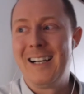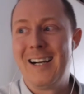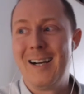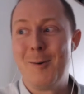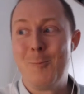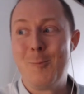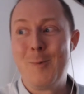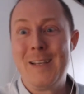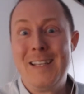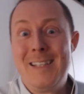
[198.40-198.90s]

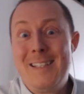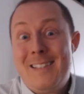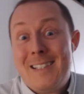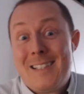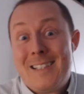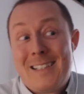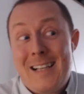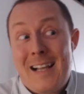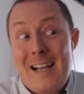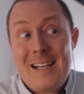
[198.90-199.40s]
we
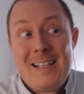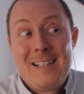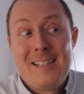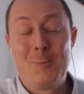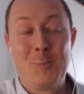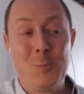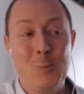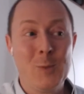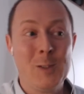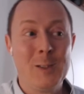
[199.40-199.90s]

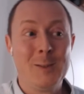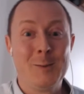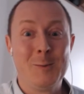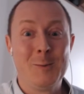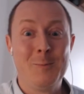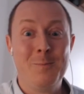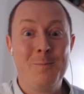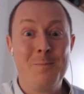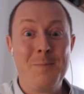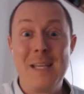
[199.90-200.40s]
decided
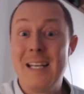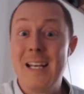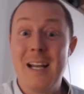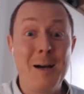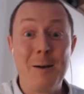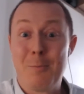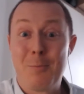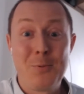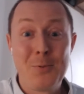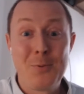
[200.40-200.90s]
we'll meet
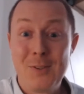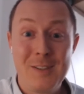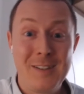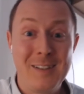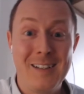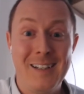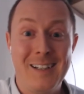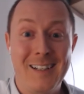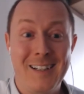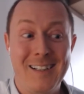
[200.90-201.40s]
up
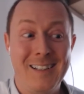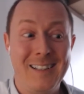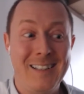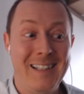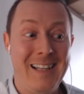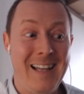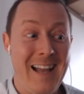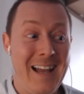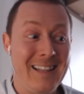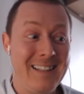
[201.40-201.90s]

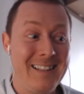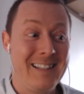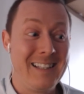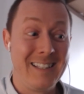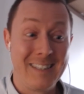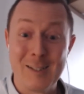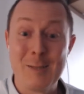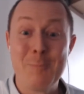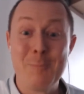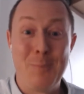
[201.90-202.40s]
at
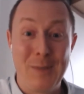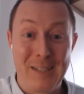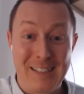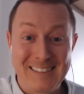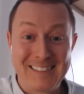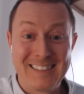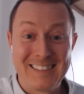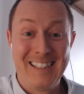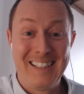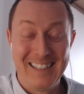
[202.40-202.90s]
the
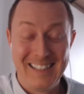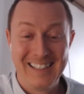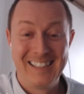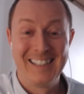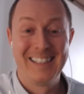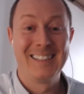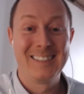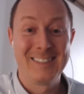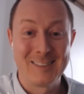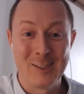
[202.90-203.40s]
Olympics.
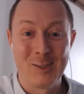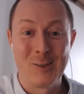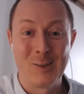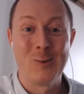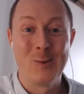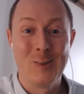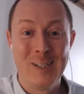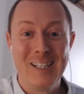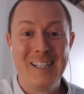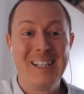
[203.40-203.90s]
Uh-huh.
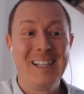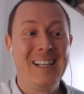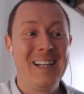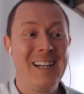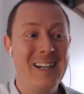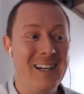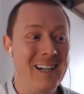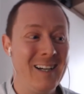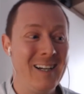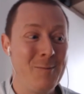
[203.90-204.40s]
So
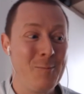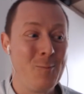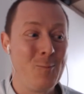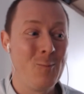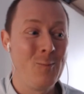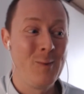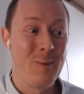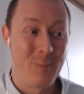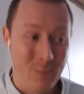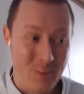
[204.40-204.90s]

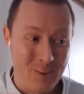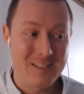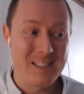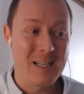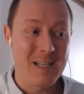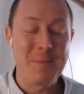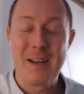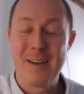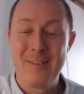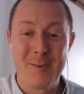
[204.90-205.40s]
the first
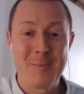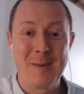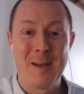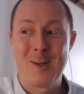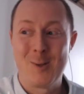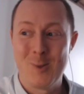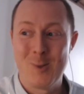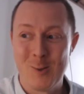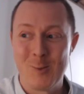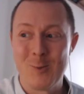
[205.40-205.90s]
time I ever
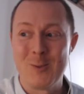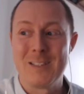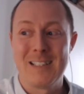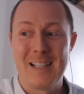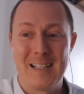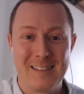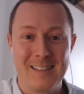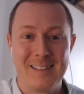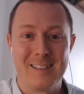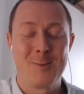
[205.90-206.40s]
met Guor was
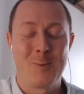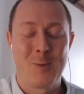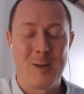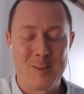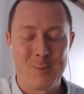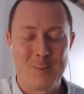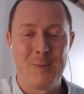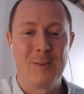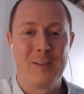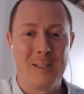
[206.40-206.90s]
at the
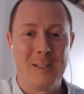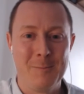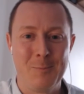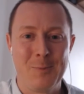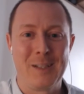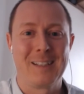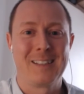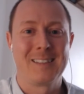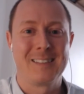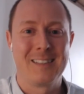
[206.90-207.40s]
2012 Olympics,